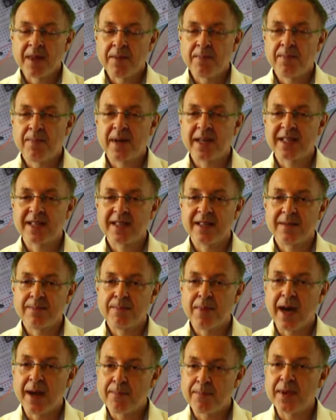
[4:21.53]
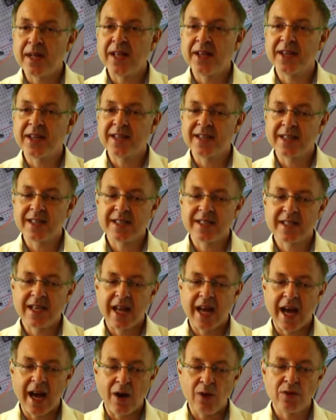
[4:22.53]
But by building this
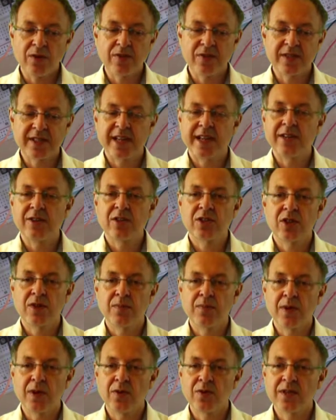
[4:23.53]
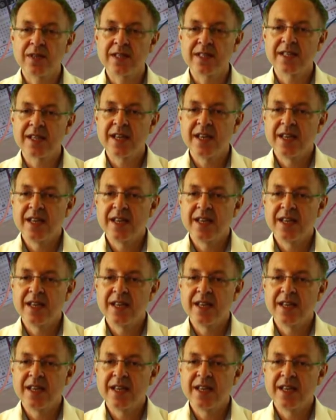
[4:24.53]
out of standard components,